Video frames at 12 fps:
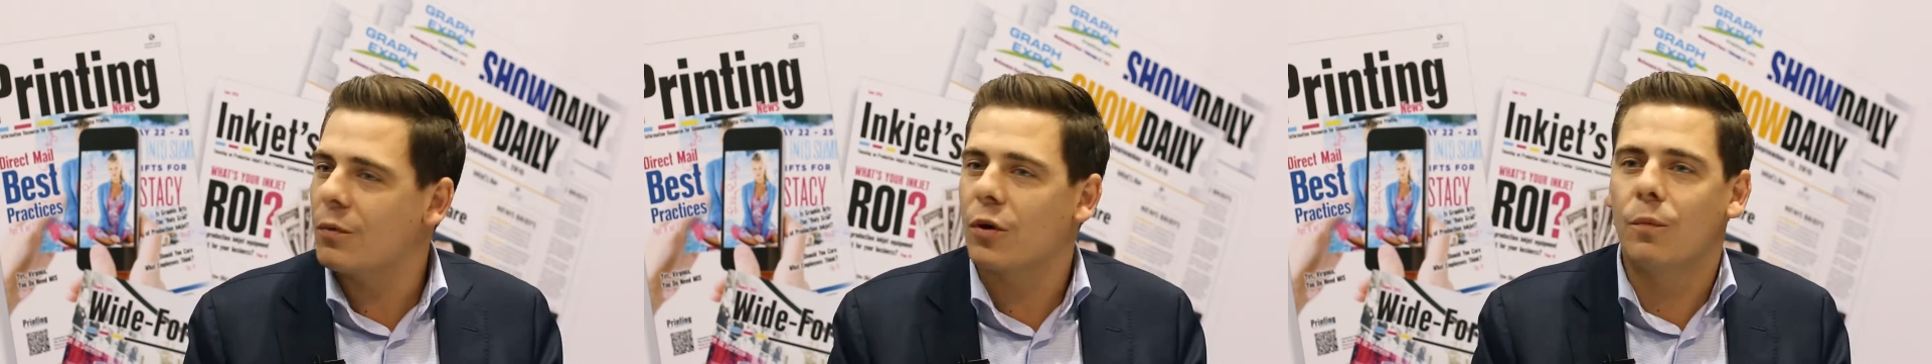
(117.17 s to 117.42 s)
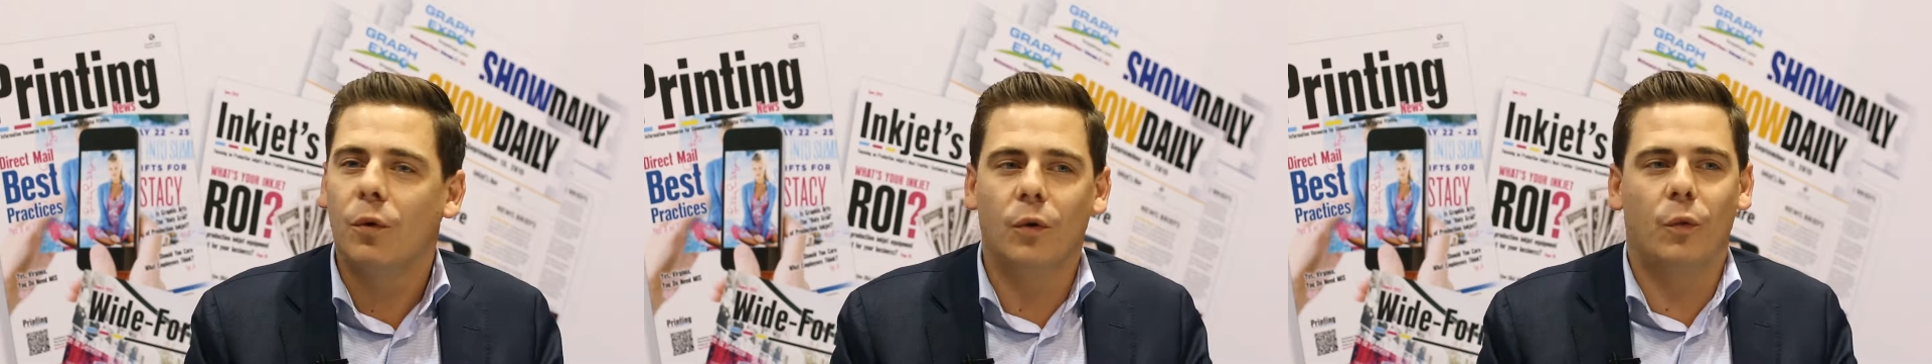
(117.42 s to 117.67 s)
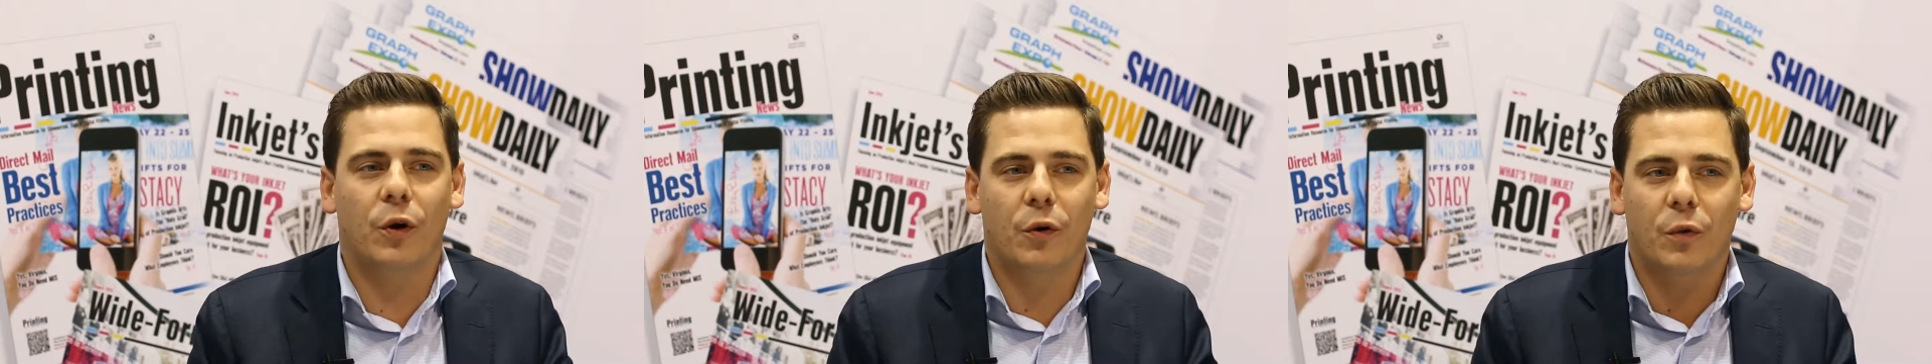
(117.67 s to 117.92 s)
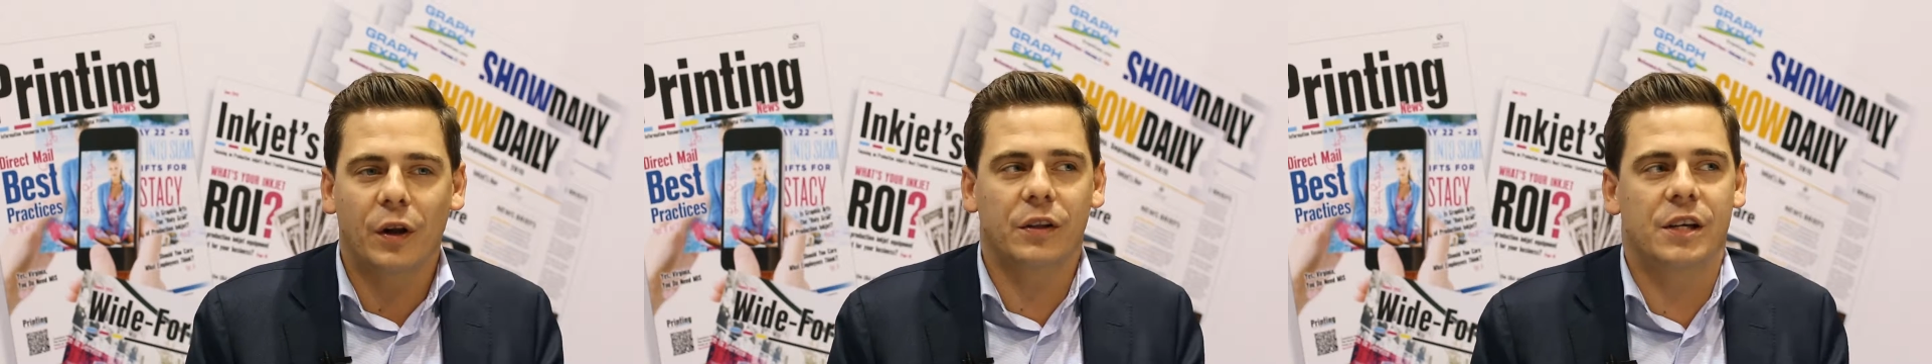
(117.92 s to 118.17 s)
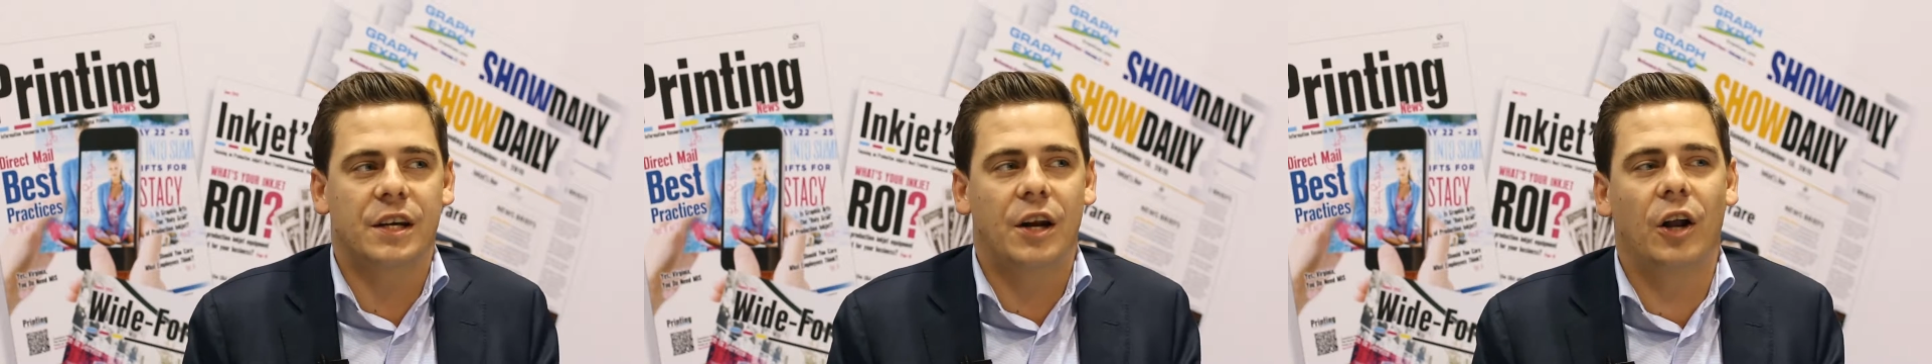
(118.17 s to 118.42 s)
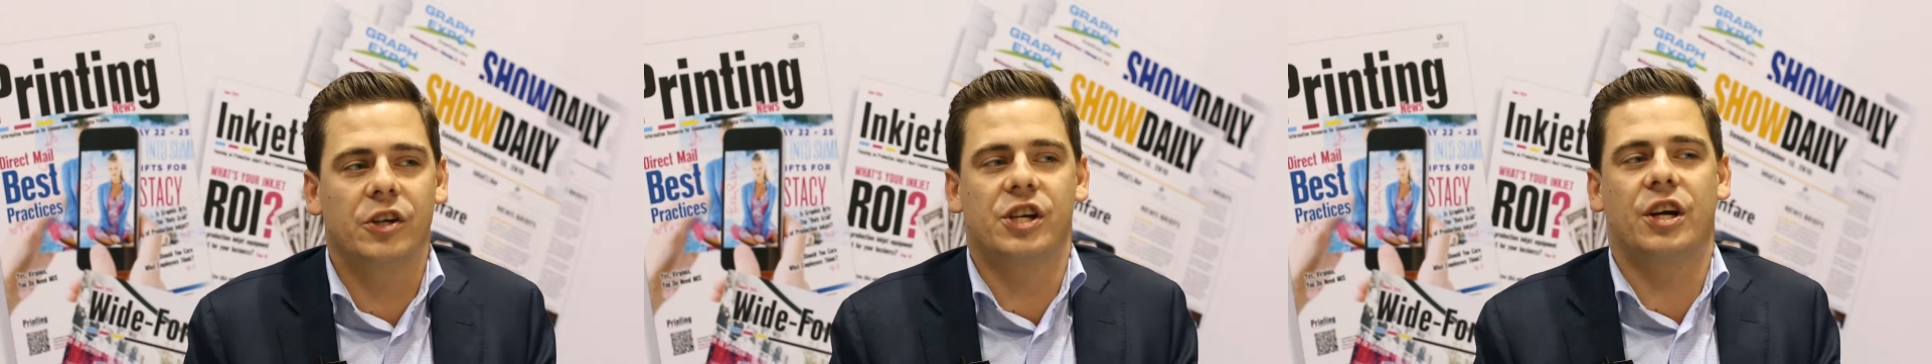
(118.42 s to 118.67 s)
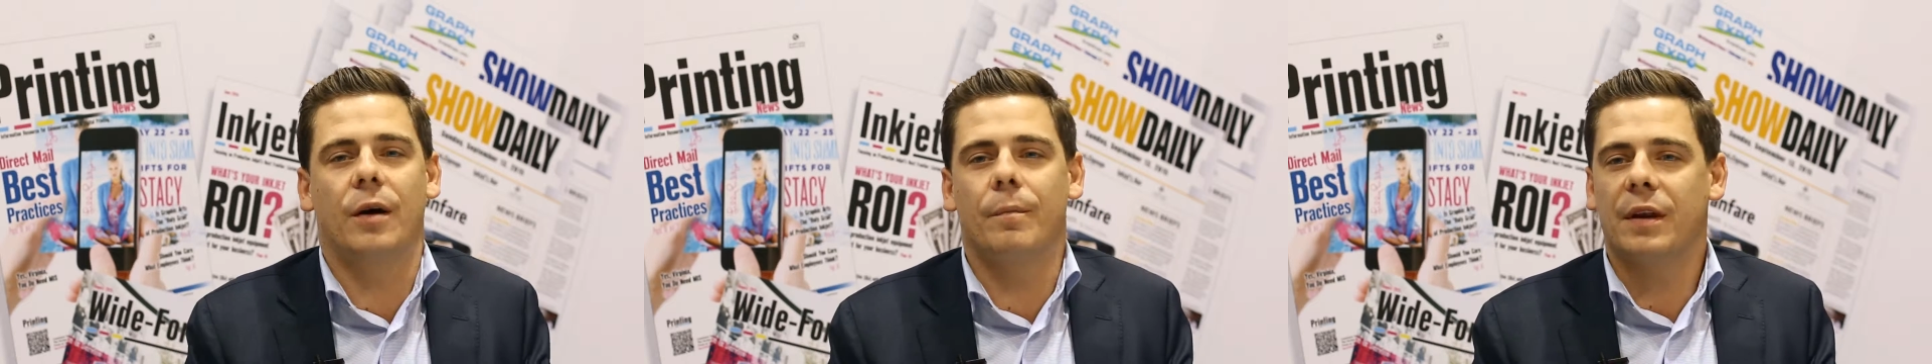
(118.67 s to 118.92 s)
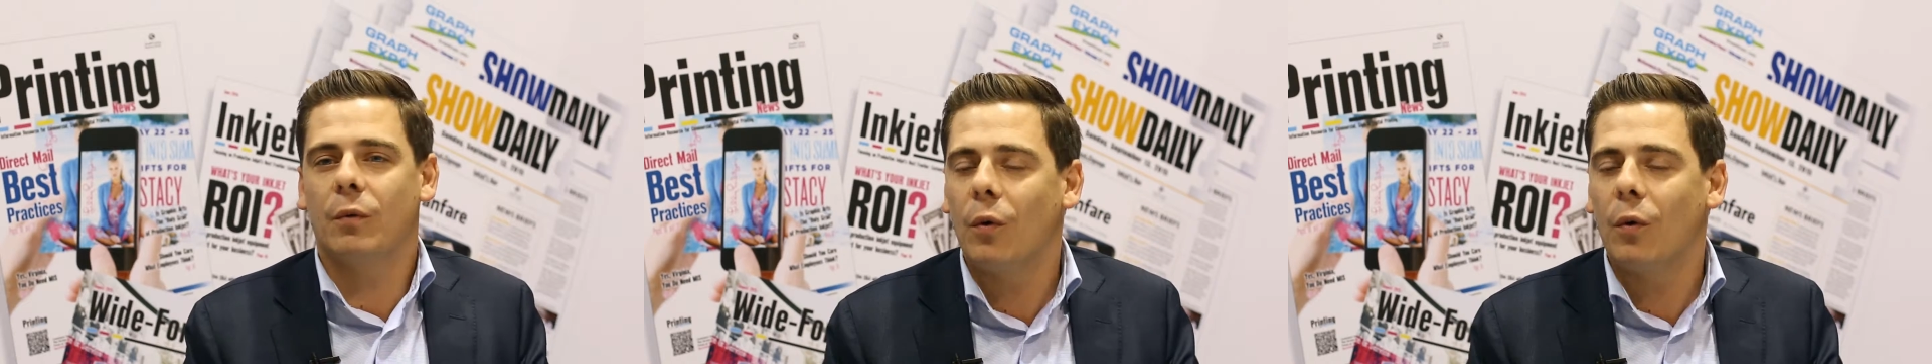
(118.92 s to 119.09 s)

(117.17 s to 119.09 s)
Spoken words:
we're a real technology company.